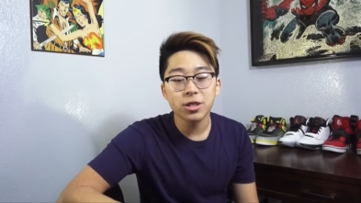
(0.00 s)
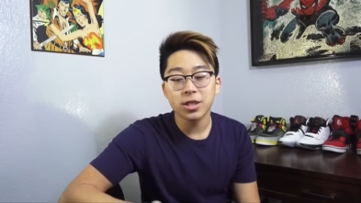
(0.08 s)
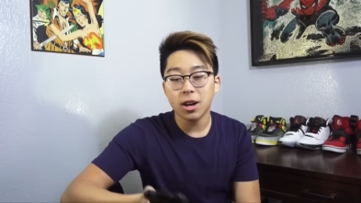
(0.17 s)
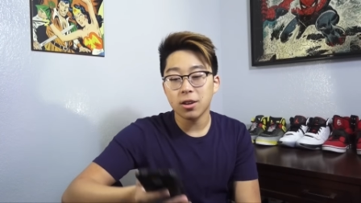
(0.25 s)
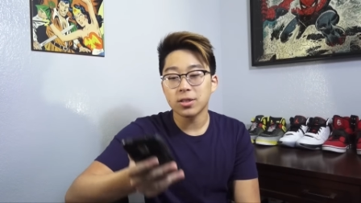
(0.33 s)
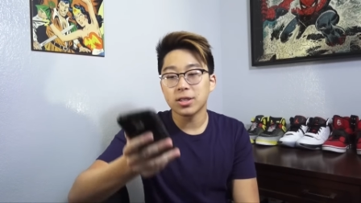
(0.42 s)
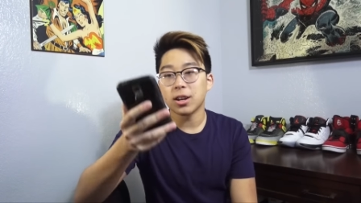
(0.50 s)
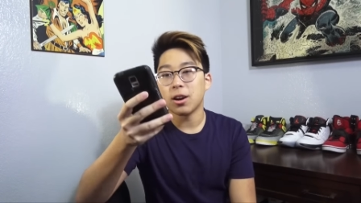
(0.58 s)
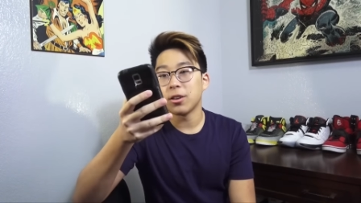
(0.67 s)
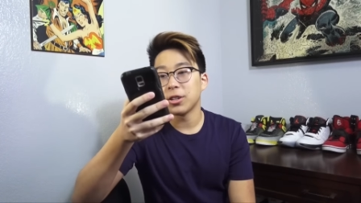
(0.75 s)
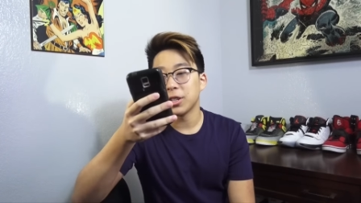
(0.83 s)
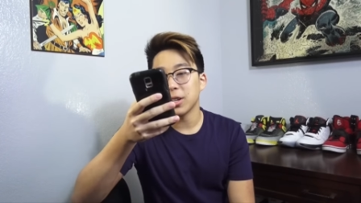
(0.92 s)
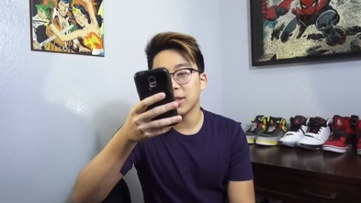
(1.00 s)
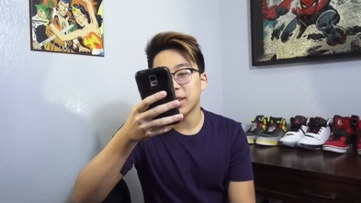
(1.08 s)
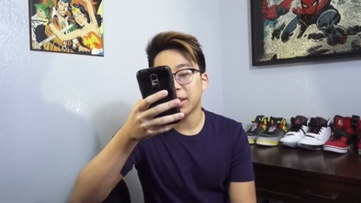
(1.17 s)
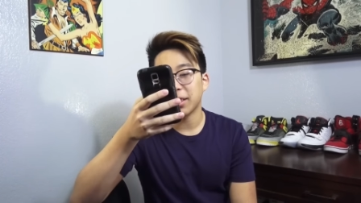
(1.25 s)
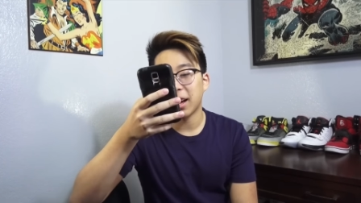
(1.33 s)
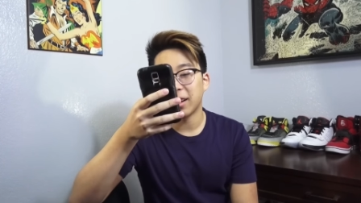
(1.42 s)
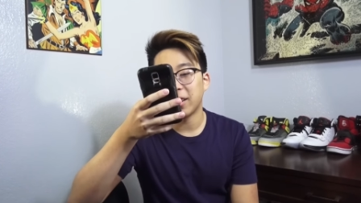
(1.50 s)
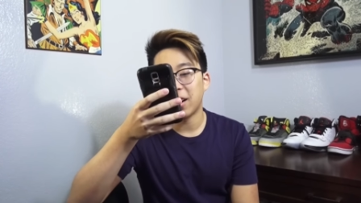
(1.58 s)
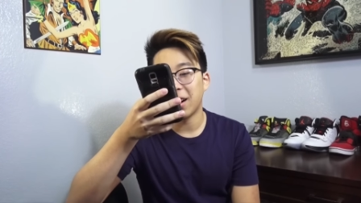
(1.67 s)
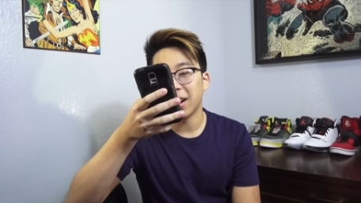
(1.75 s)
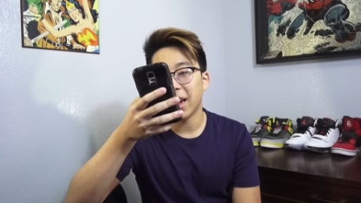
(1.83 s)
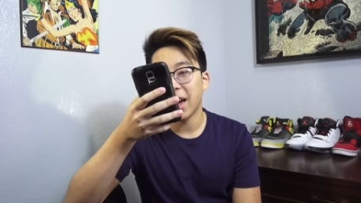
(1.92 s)
or so, so it shouldn't take that
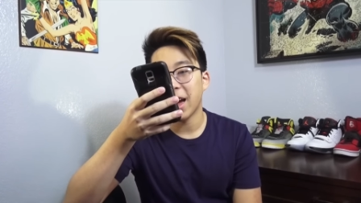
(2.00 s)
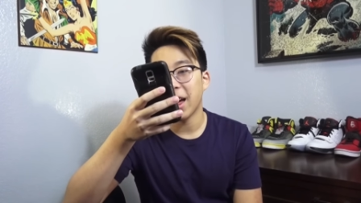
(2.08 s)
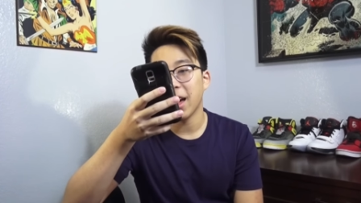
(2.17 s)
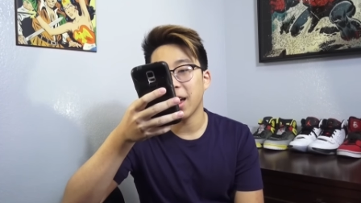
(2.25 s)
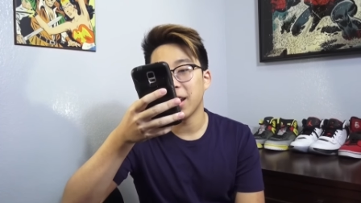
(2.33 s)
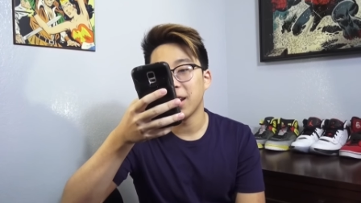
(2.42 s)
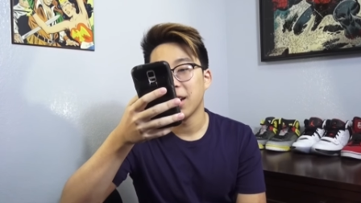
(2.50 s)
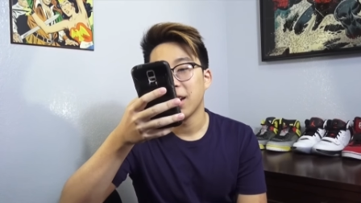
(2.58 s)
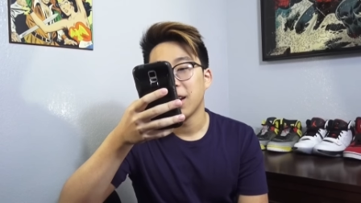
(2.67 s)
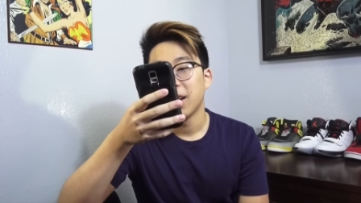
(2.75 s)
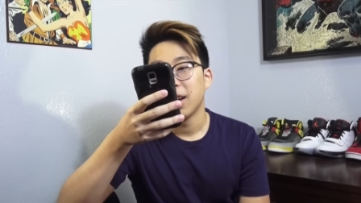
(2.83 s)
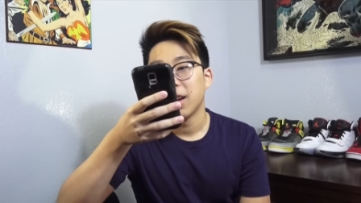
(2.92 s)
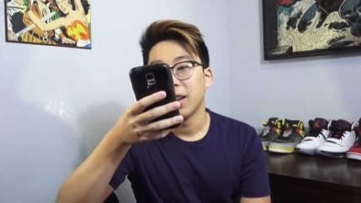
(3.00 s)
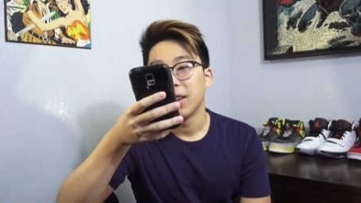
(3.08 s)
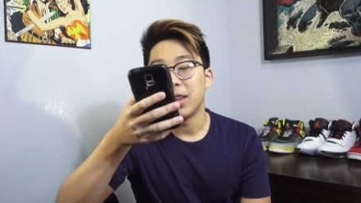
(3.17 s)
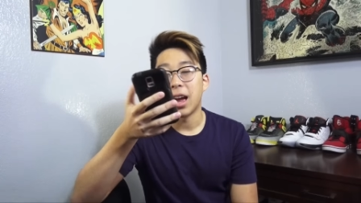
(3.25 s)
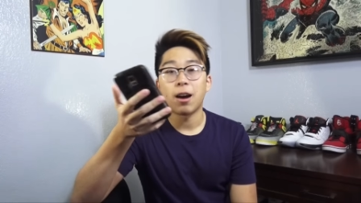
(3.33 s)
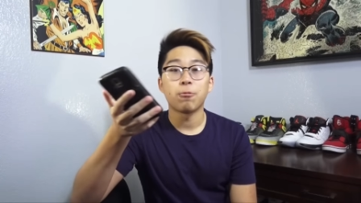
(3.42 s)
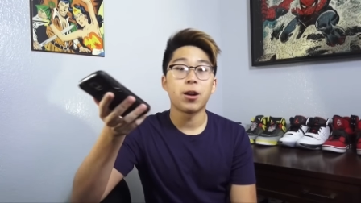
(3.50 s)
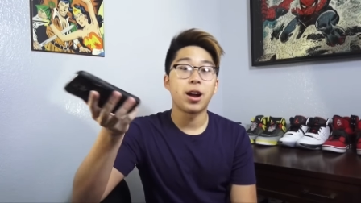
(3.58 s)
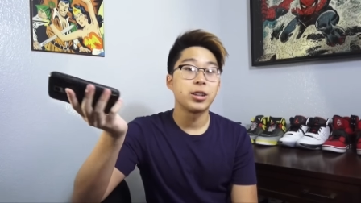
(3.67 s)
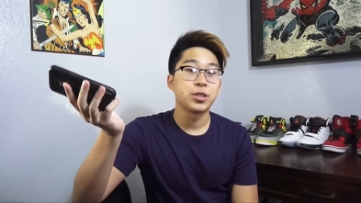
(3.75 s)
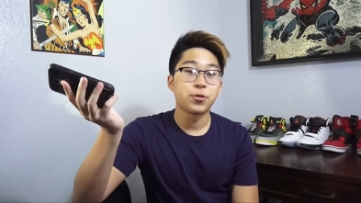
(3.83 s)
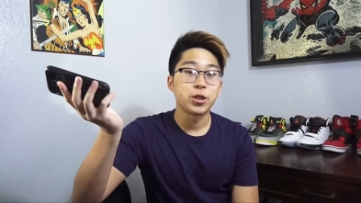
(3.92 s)
long. And yeah, we're
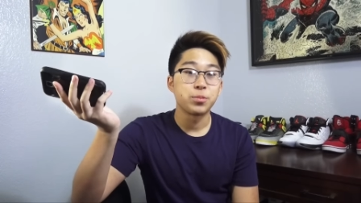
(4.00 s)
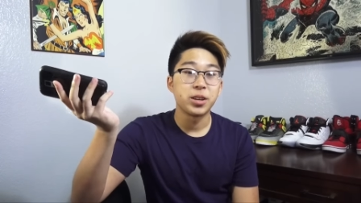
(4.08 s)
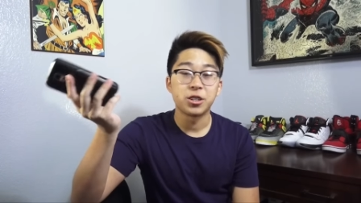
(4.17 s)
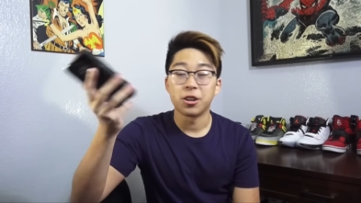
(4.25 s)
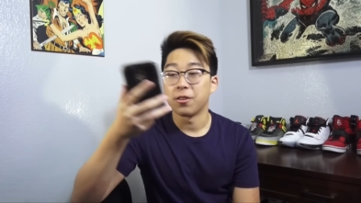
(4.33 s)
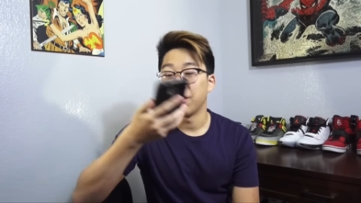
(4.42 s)
at his first picture